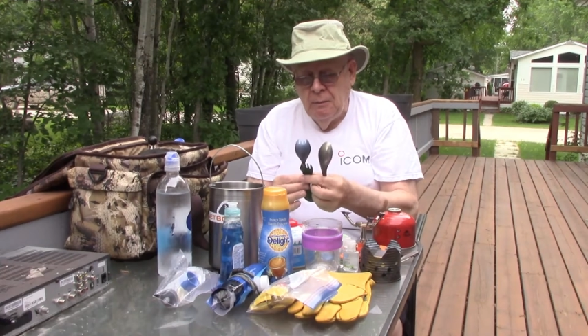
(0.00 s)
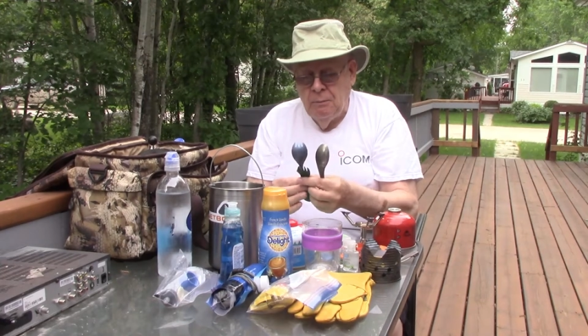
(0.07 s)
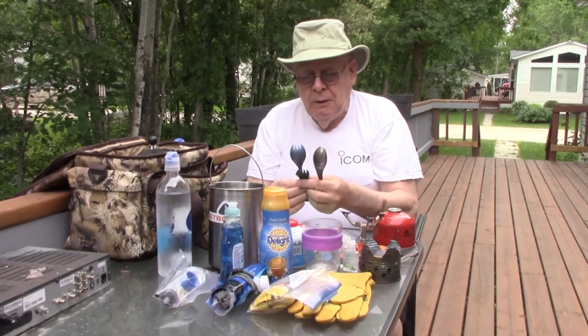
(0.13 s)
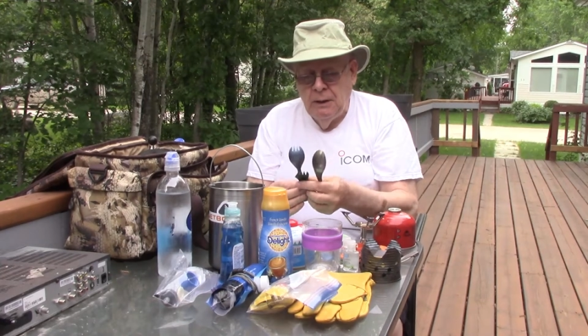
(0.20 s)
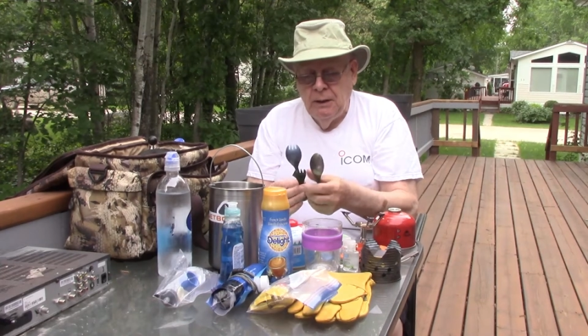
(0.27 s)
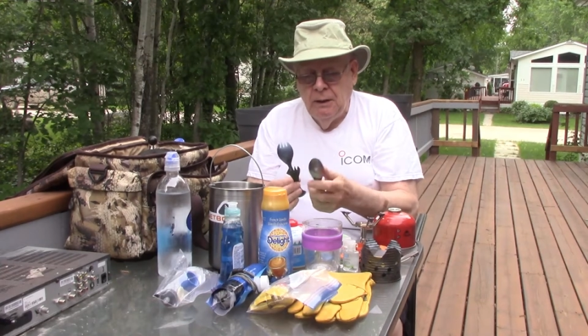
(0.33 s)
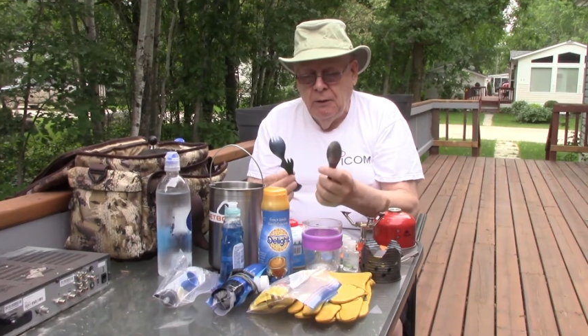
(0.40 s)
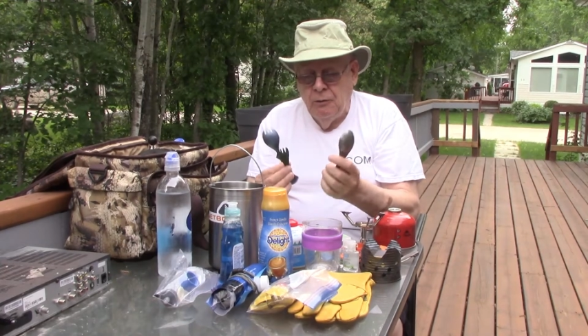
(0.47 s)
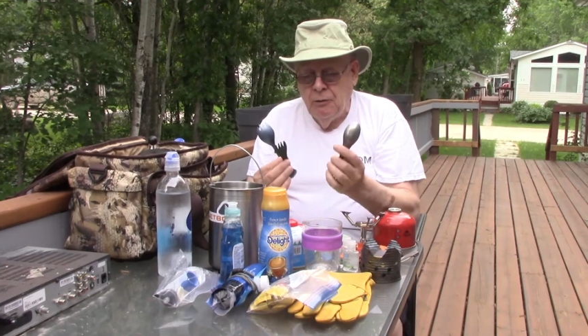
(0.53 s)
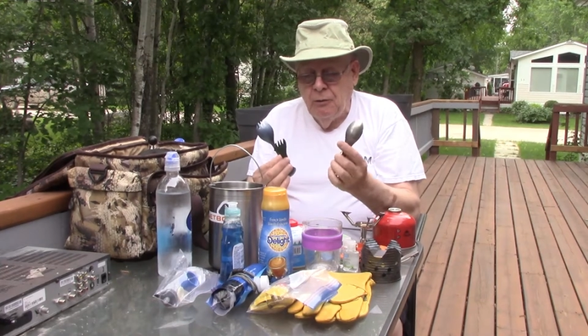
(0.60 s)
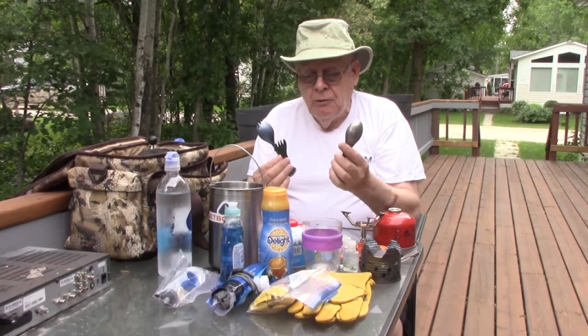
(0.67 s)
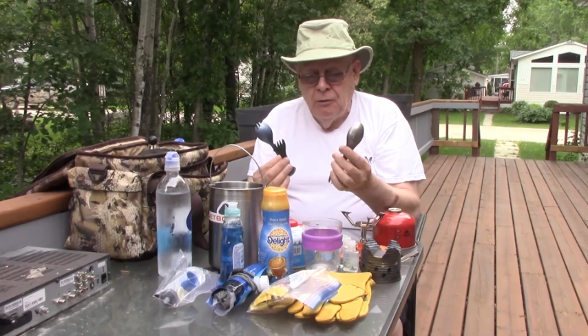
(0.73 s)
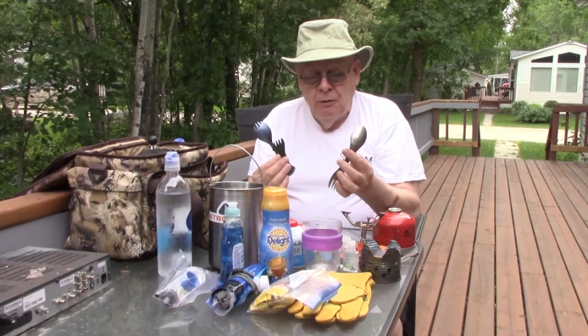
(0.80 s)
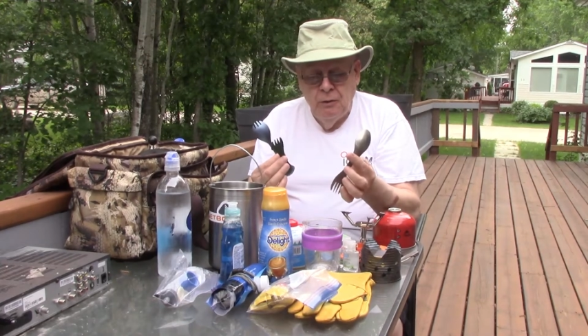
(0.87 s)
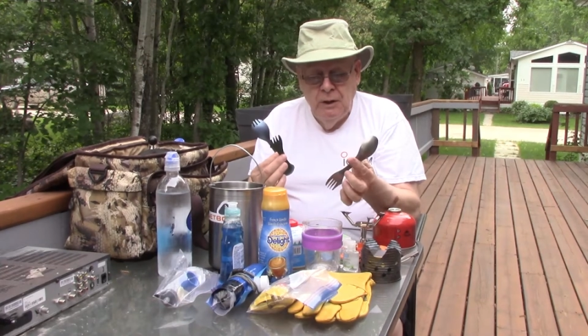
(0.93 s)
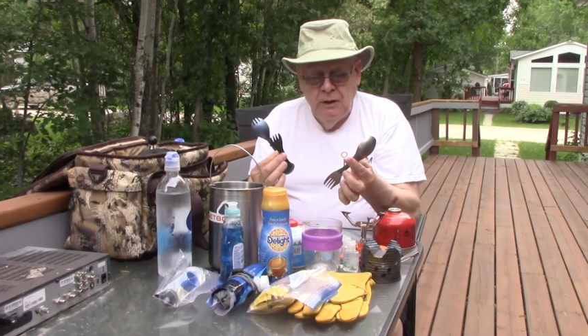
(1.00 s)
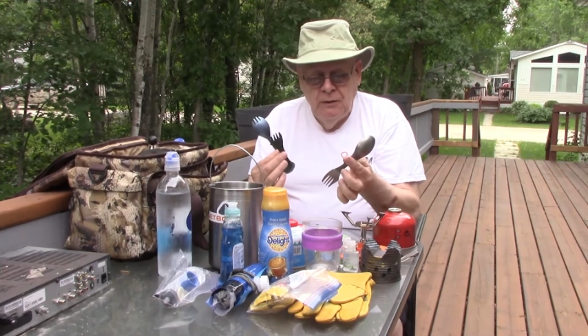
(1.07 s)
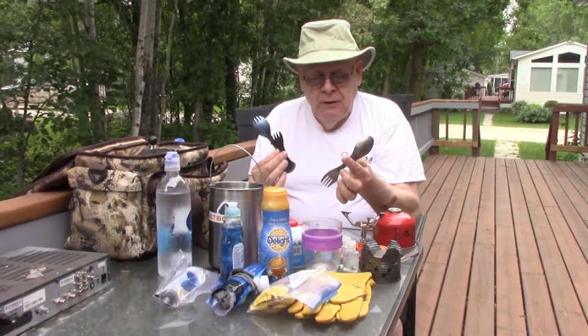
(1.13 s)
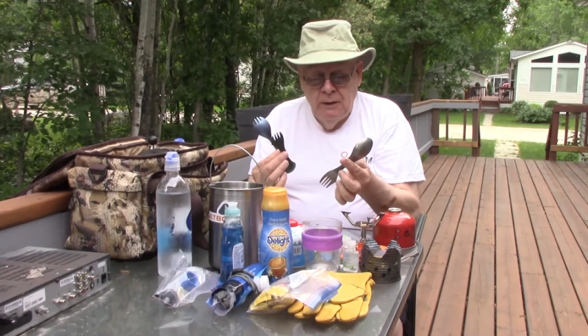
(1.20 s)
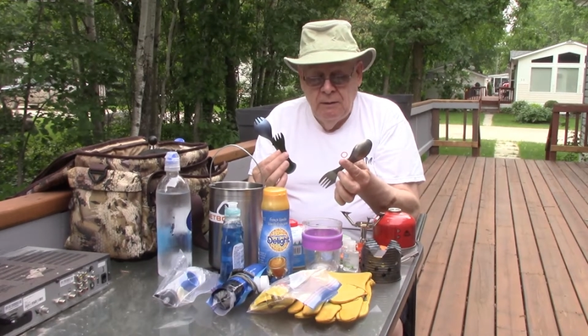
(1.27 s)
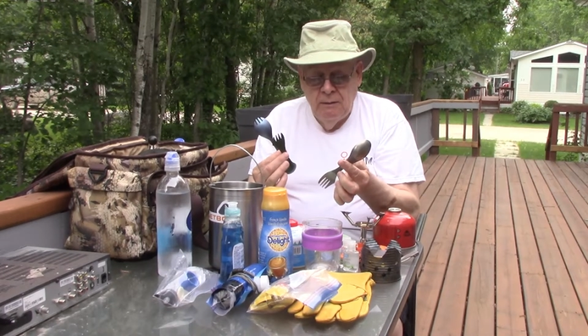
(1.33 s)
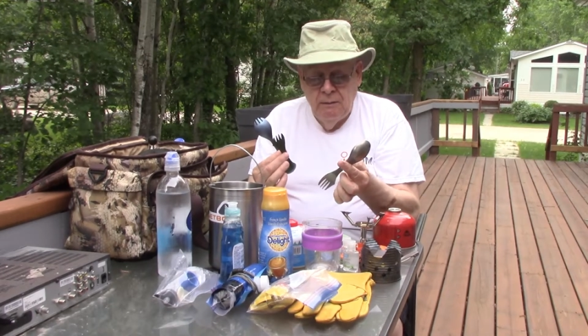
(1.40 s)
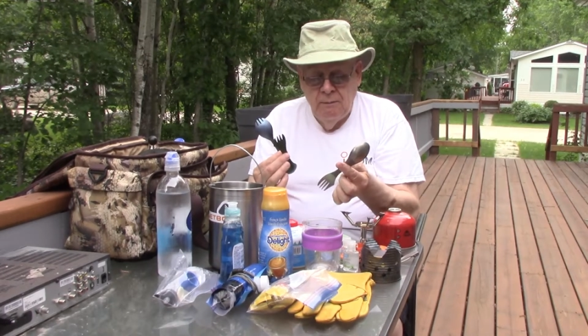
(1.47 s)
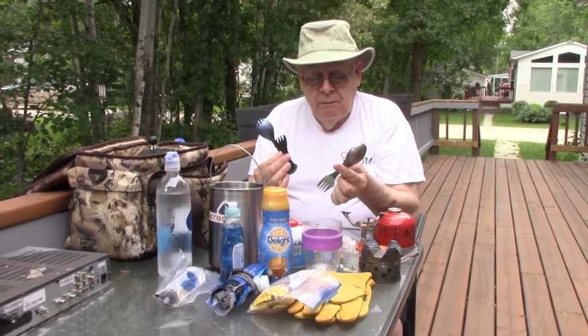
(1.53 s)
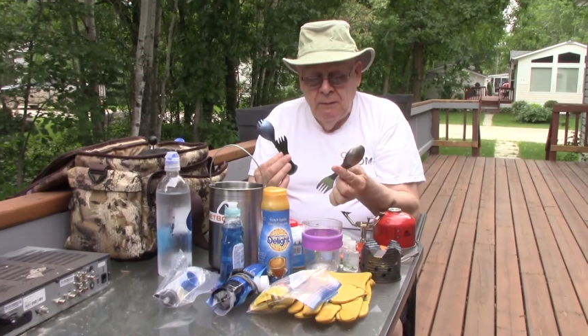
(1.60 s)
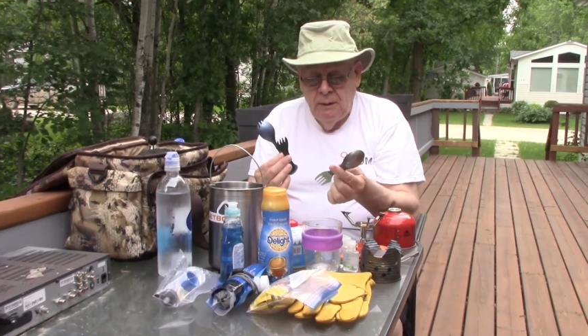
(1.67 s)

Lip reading: But I also threw these in